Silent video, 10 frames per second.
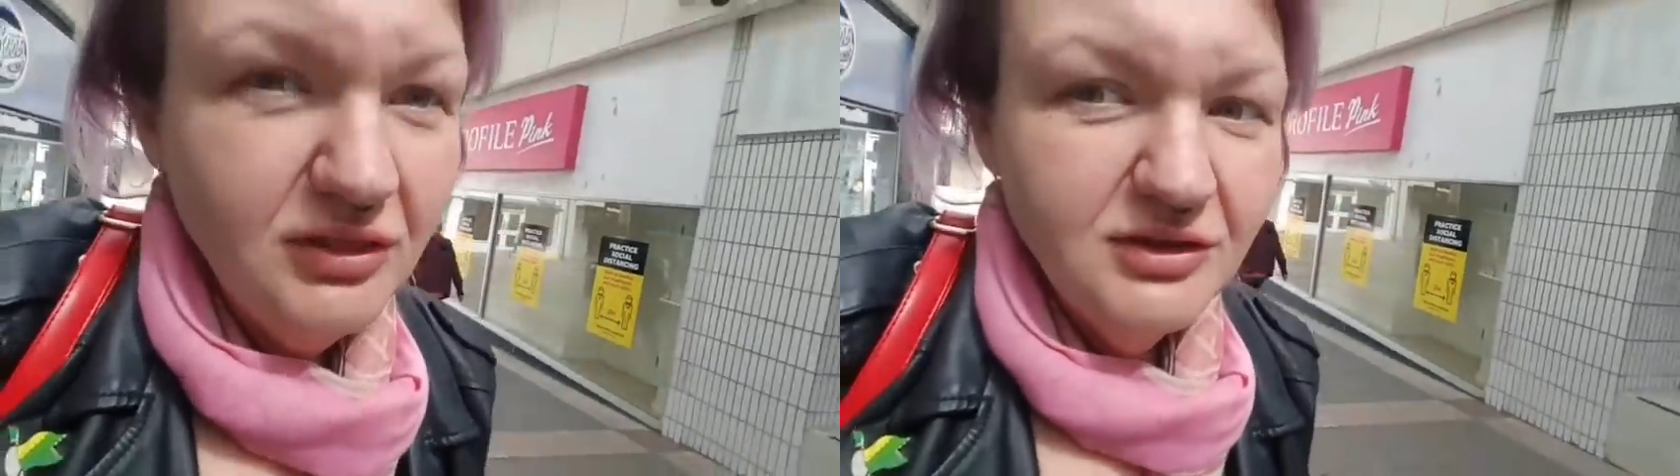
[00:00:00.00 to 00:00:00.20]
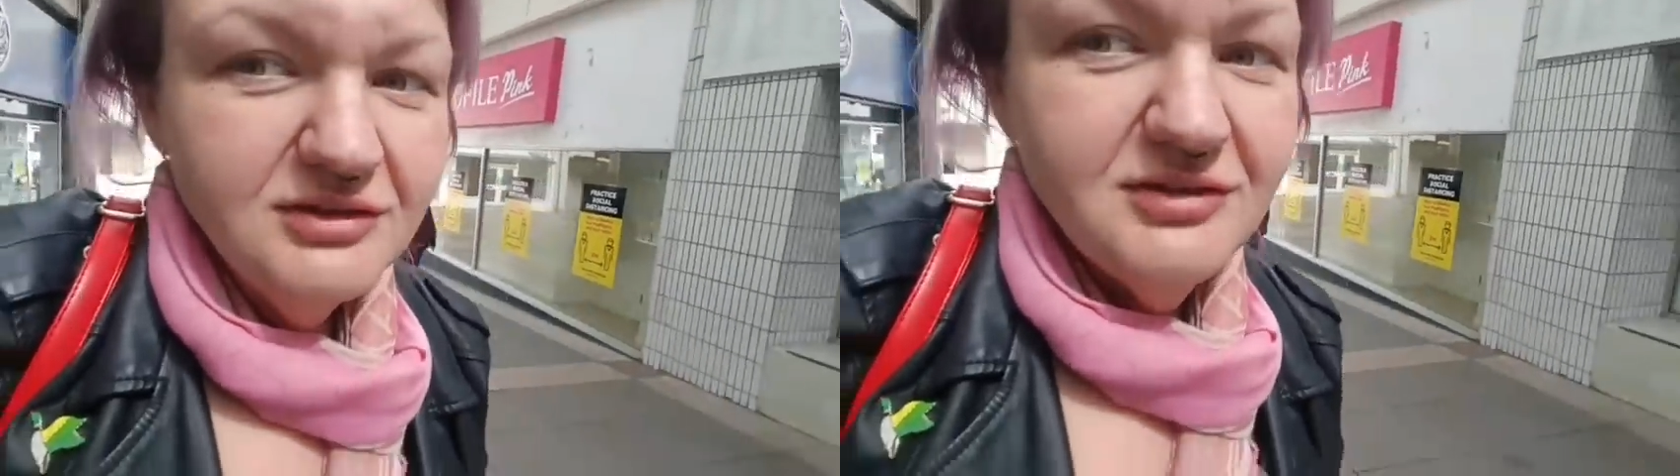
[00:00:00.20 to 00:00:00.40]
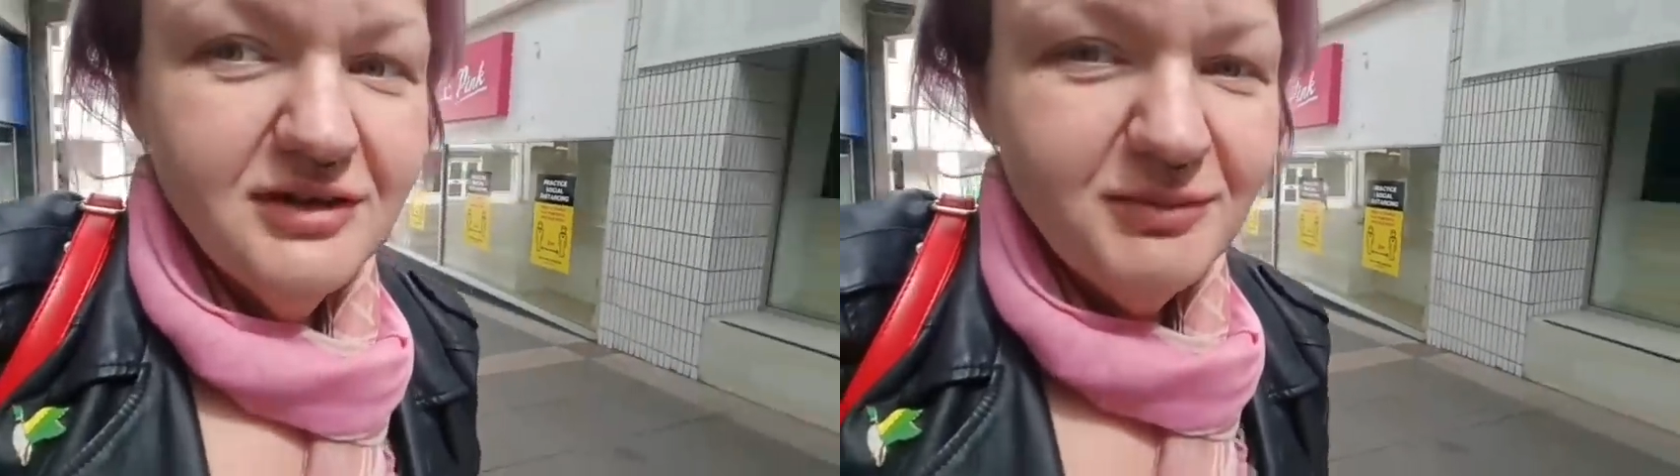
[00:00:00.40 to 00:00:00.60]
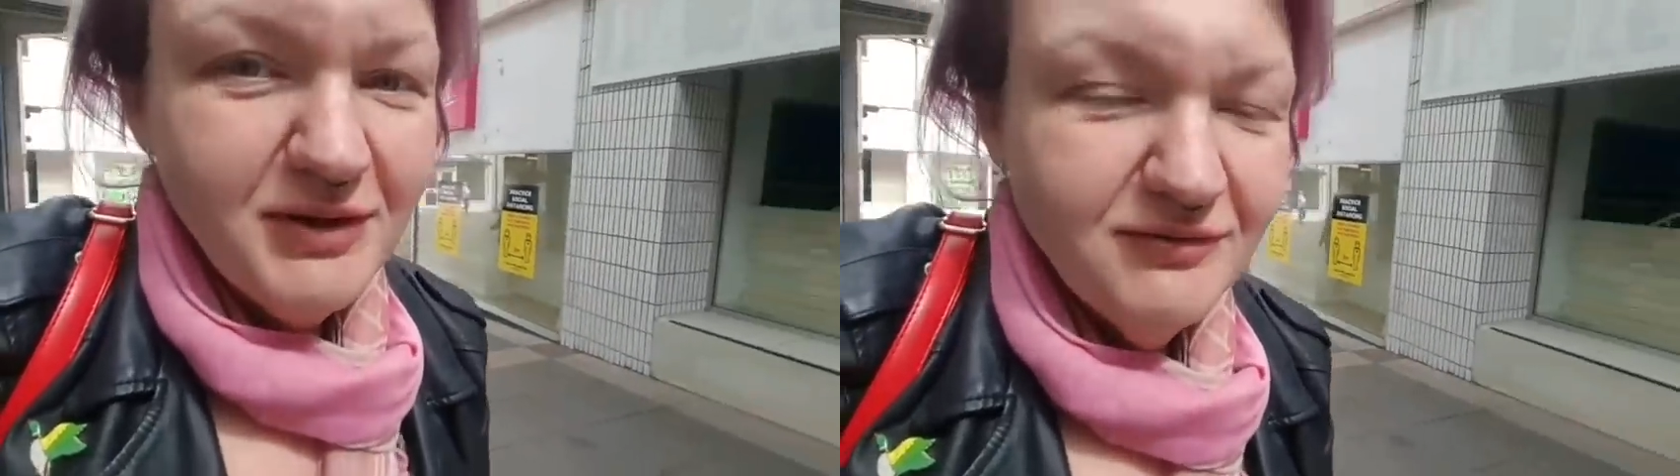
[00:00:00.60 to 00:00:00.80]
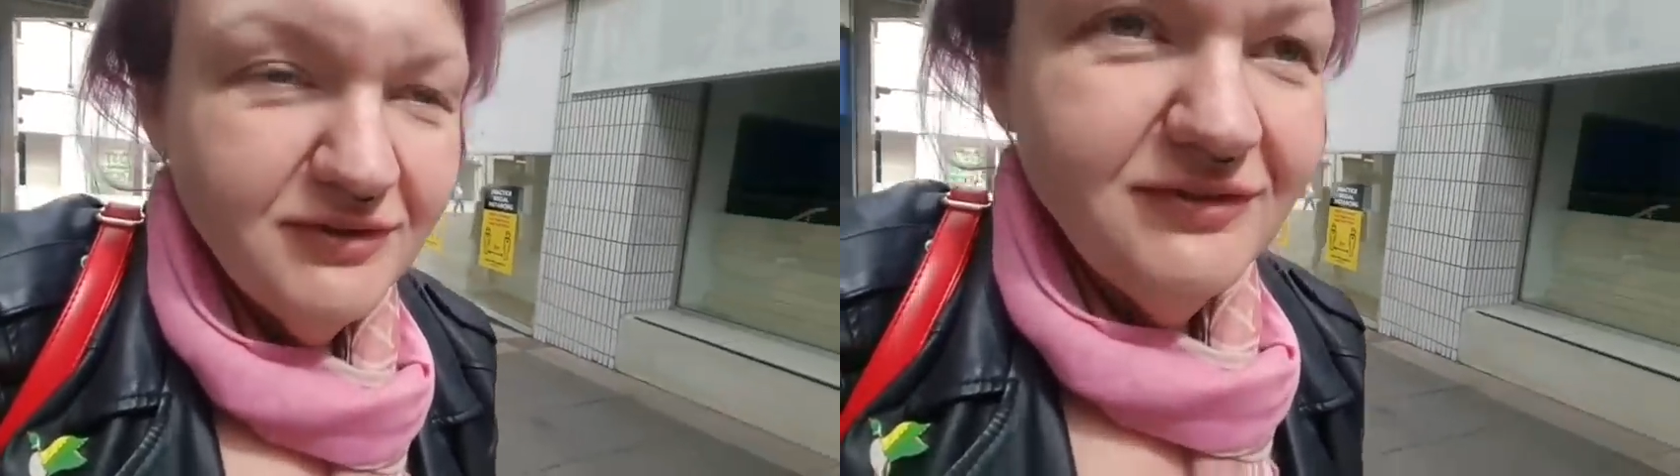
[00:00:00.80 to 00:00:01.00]

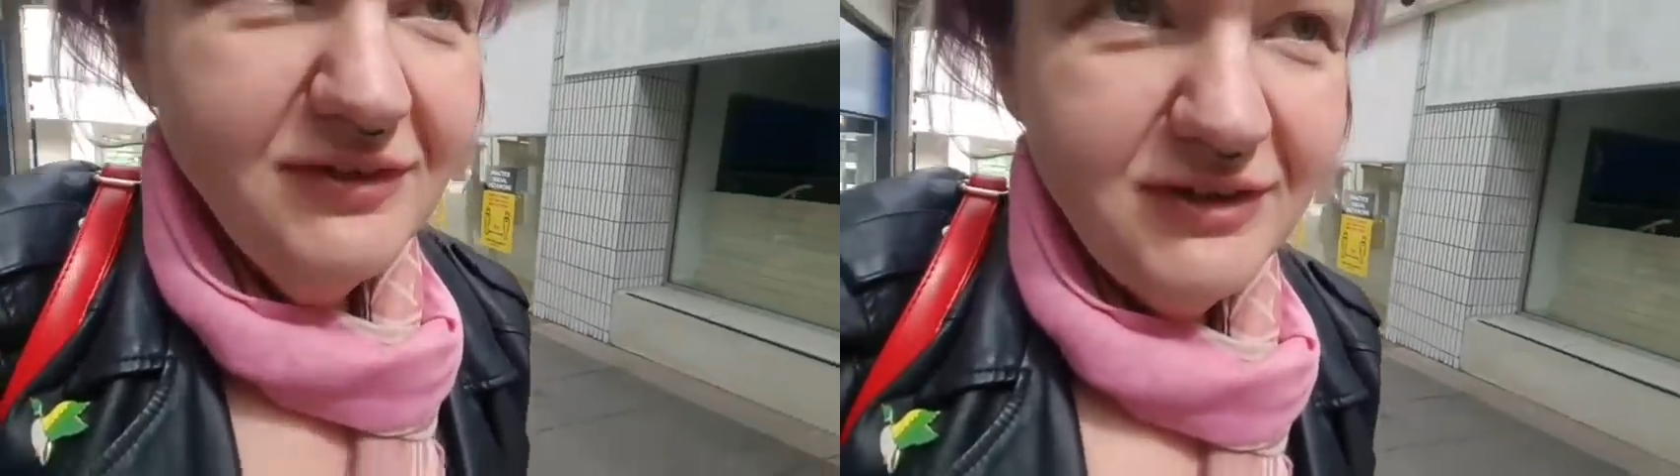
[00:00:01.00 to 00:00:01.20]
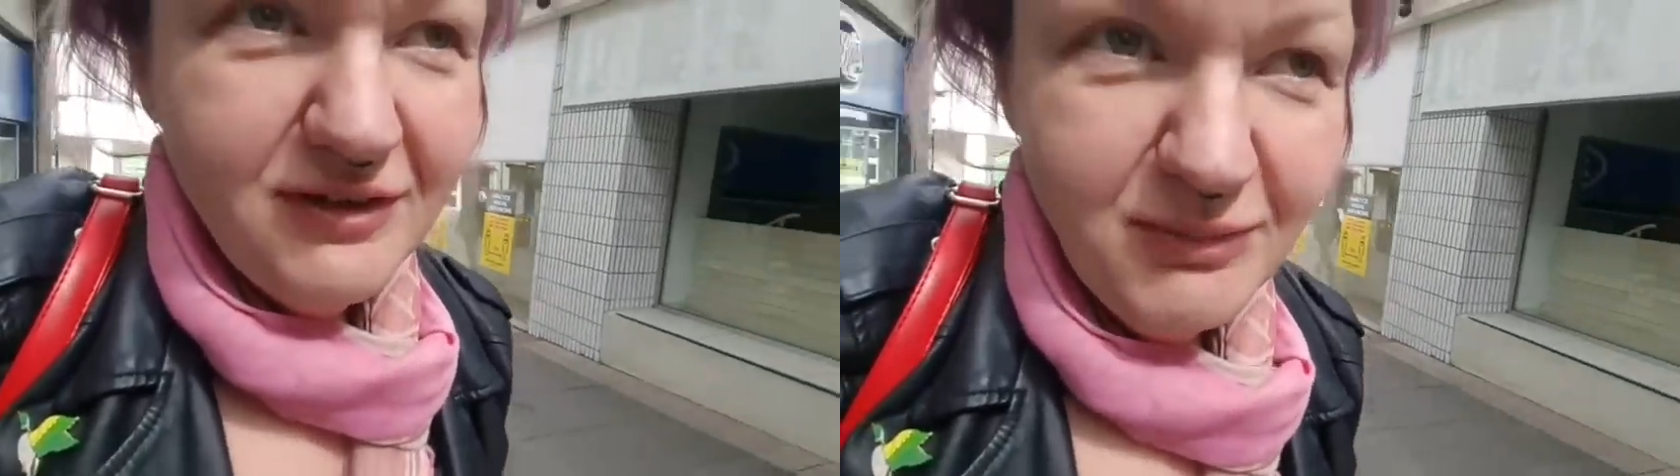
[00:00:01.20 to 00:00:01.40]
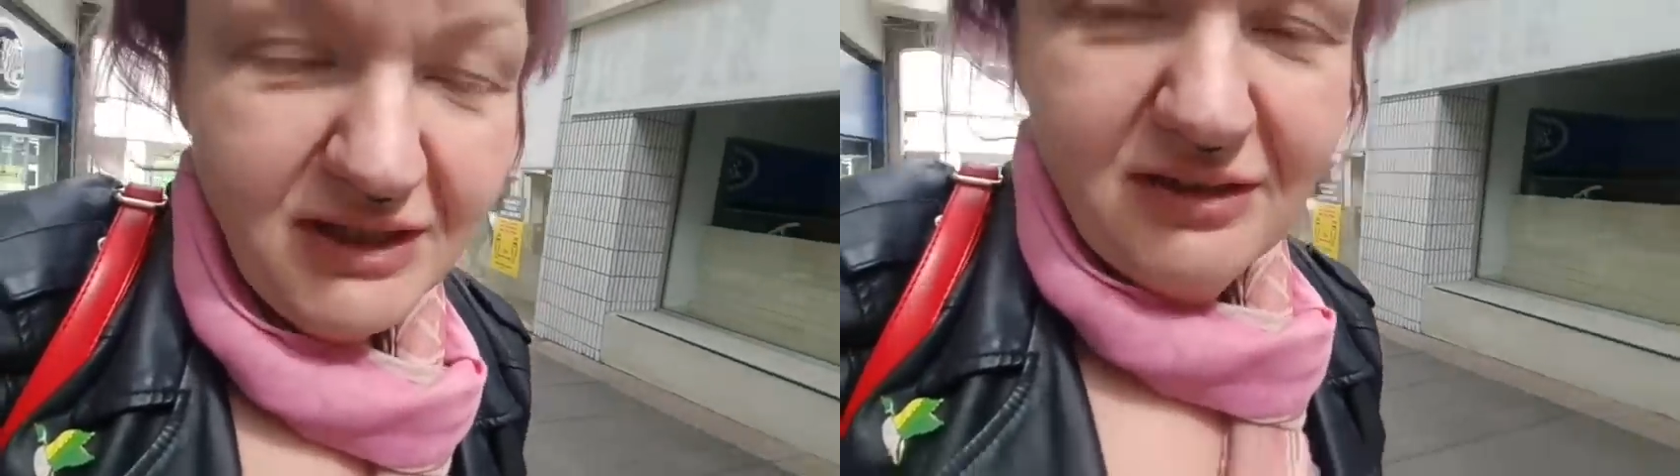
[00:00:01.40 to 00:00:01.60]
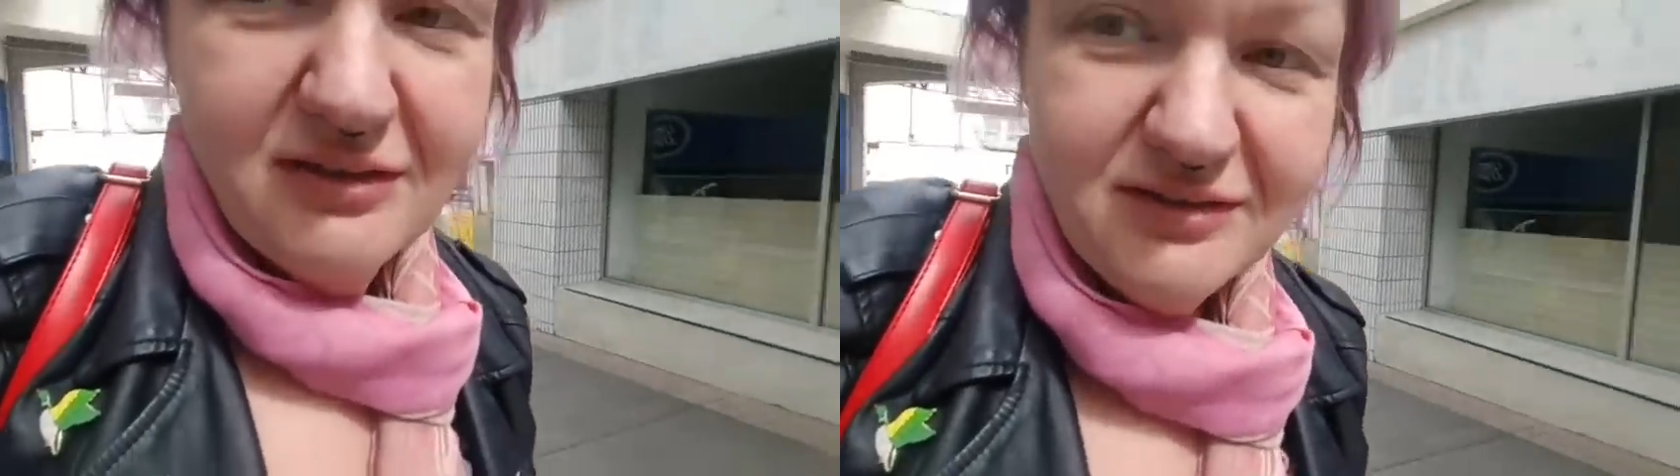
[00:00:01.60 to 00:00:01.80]
£38.50 in a Mates.